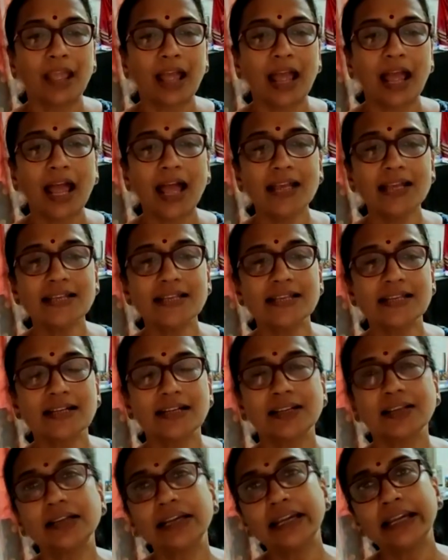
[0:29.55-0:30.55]
as
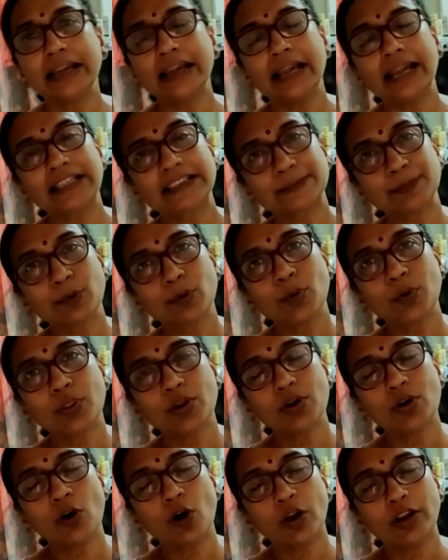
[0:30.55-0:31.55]
they explore
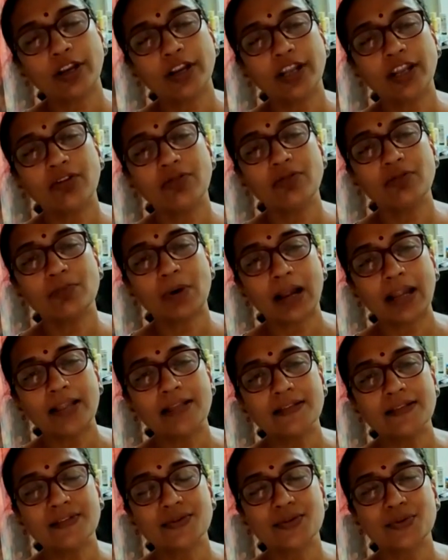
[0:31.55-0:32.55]
the cognitive
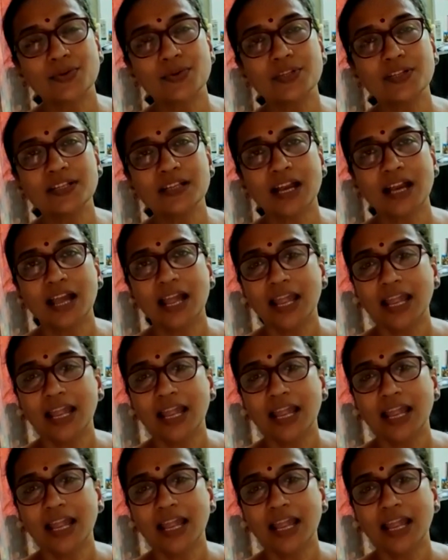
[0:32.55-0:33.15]
milestones,